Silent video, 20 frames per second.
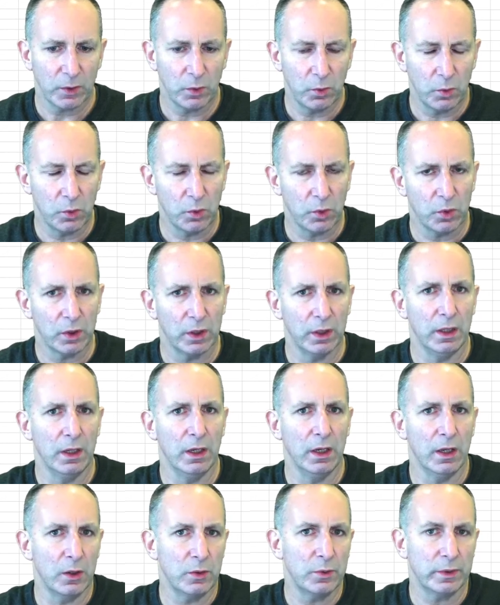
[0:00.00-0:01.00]
or
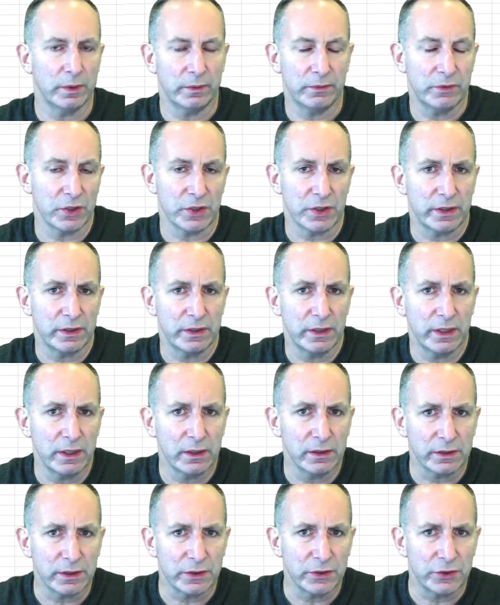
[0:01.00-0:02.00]
low, just
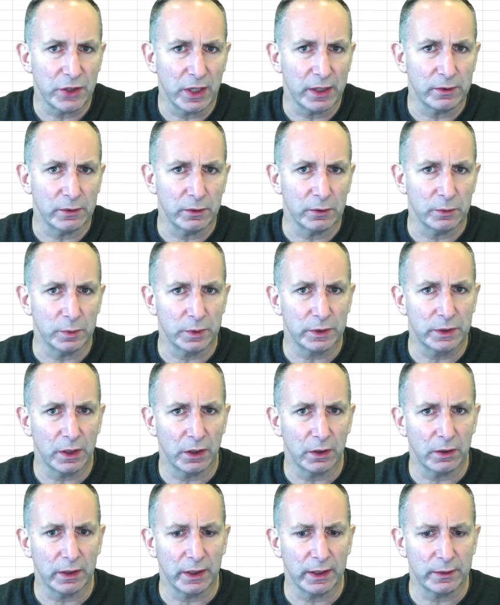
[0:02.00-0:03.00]
yield in general, would
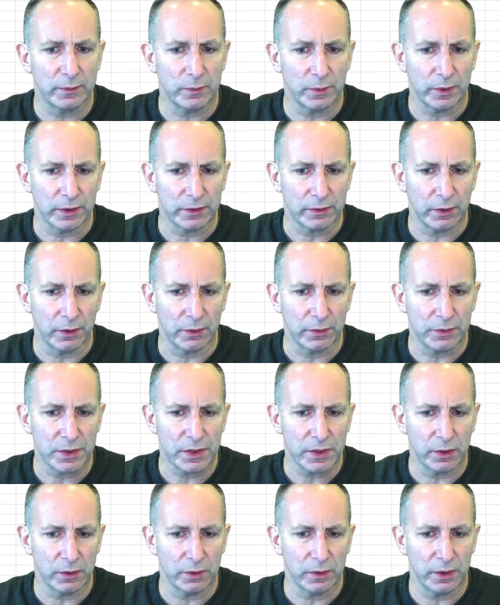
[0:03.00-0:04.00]
correlate with growth.
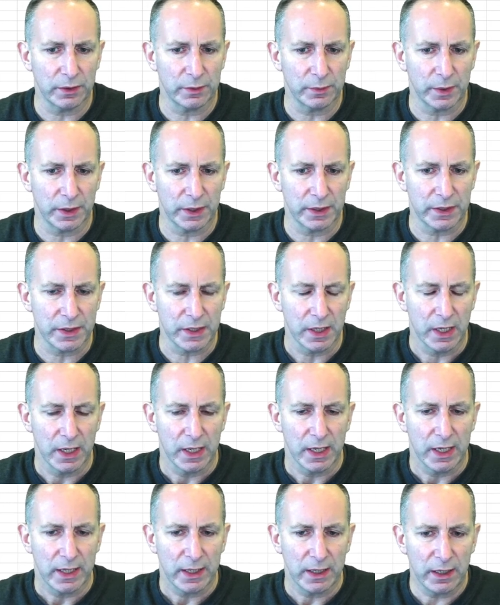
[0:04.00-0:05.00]
So in other words,
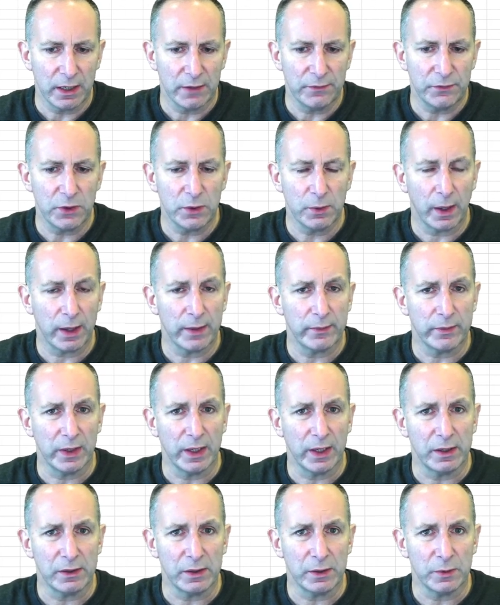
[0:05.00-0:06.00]
if you have an
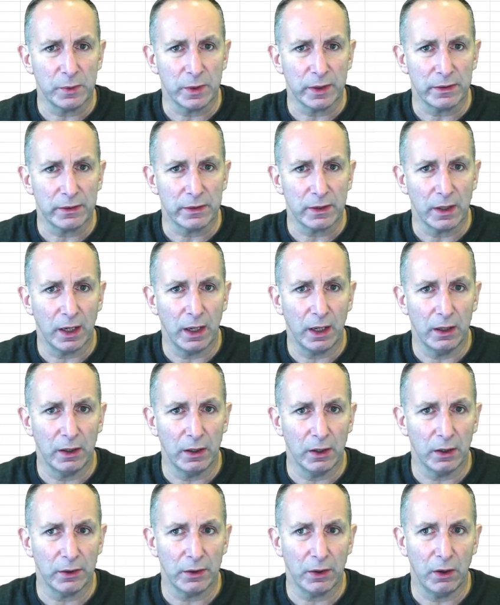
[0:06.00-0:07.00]
area with a
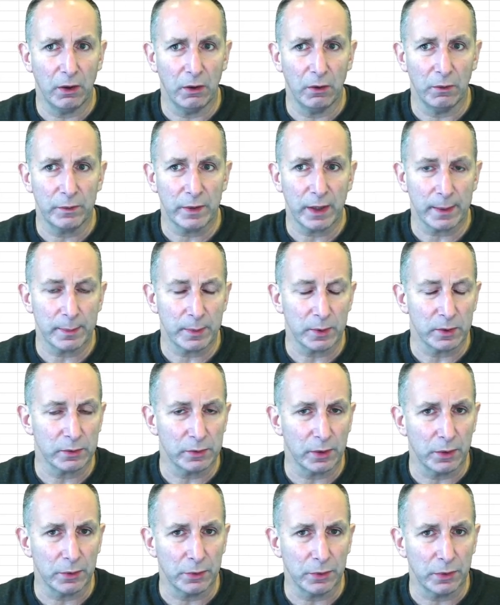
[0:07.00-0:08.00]
lot of capital
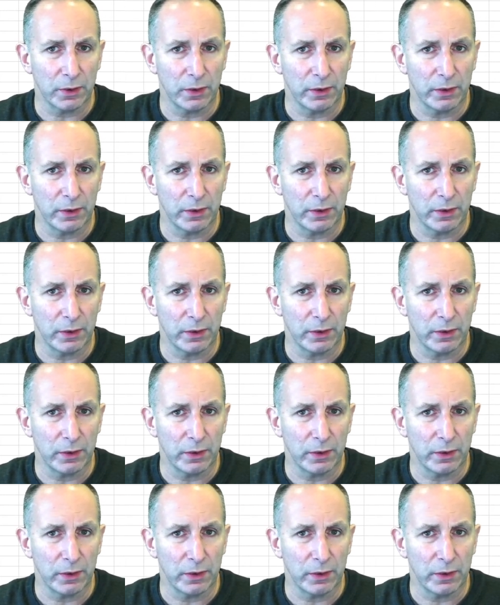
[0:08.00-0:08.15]
growth,